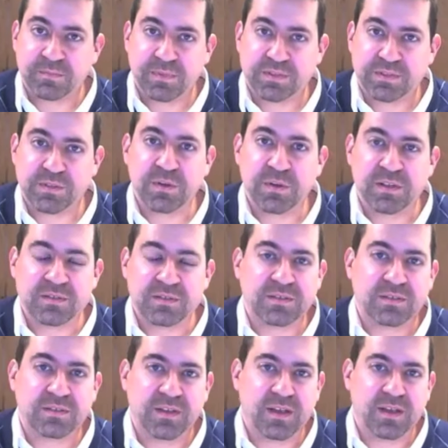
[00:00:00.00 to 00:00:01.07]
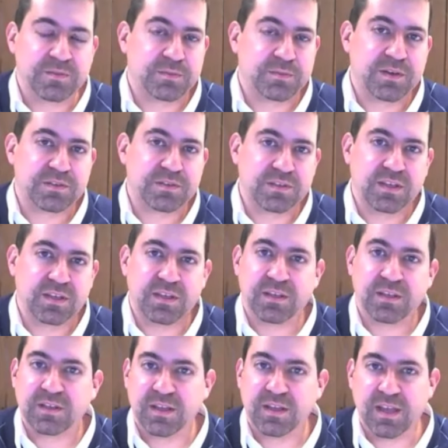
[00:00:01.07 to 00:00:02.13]
student,
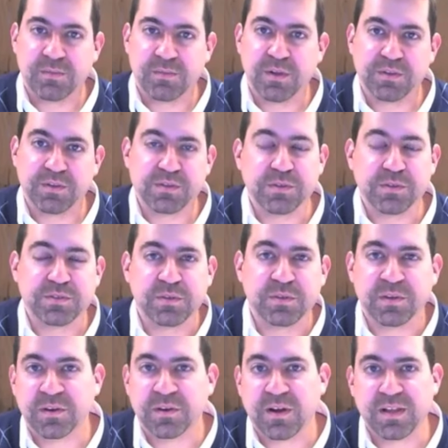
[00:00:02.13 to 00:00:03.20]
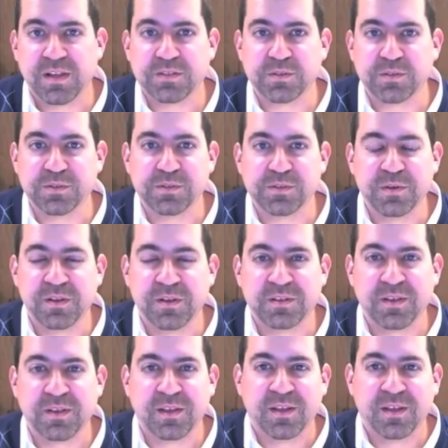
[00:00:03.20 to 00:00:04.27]
especially a middle school student or high school
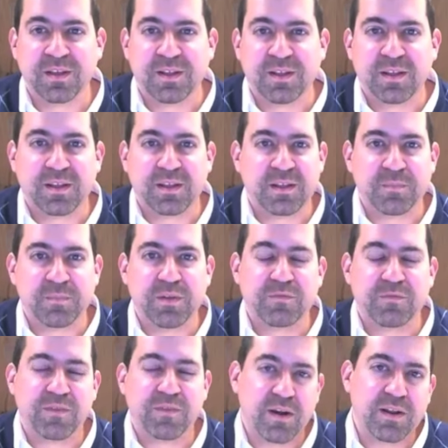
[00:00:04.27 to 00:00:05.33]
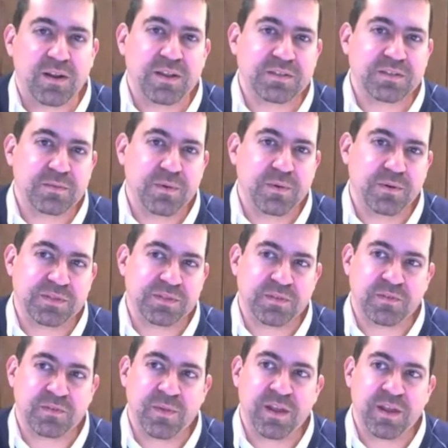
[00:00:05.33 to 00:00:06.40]
student, it can be very easy to post
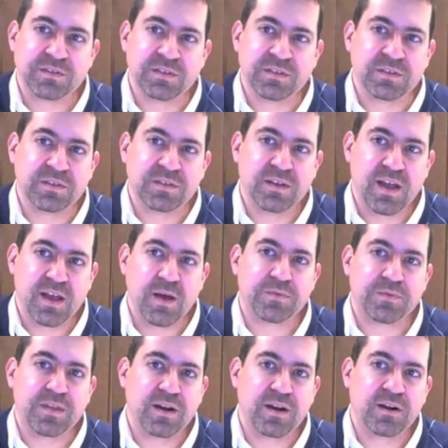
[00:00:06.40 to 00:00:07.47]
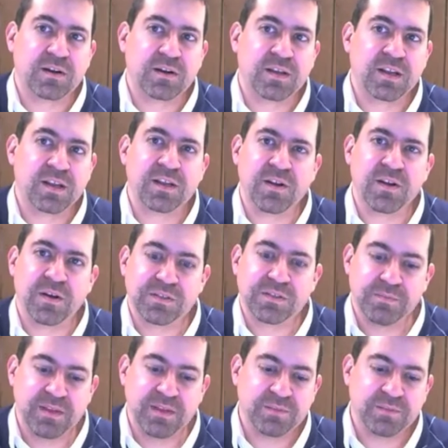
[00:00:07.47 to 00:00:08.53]
information out there. And it can
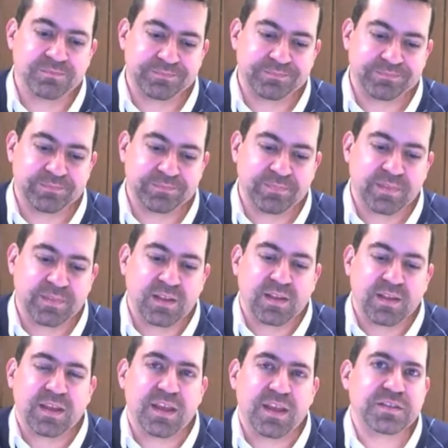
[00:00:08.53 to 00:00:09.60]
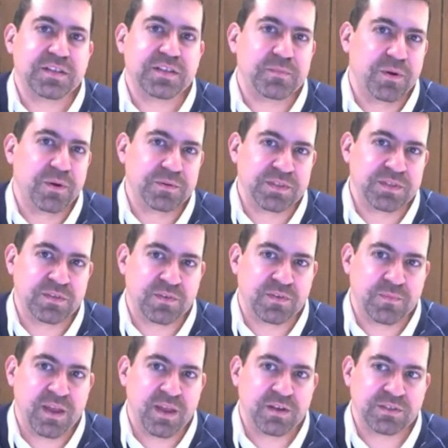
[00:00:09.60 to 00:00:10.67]
also be easy to post
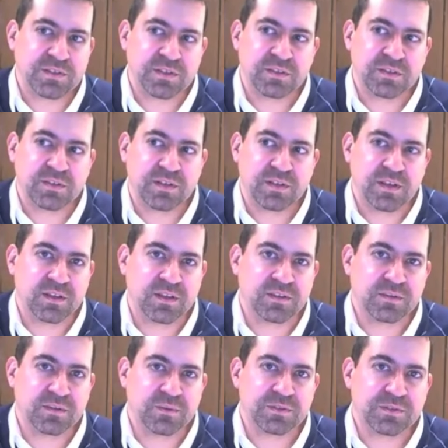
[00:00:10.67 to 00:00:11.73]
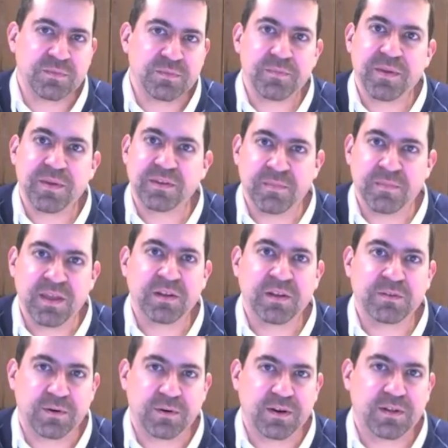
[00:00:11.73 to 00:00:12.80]
information which might be demeaning
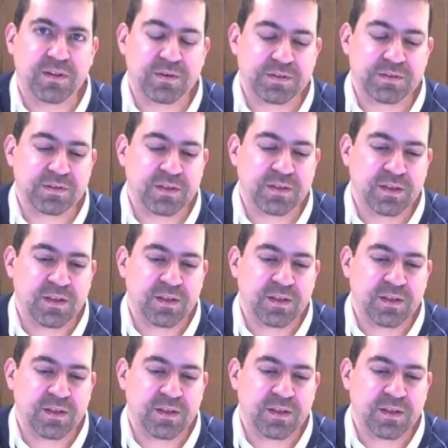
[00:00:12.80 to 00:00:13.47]
toward others.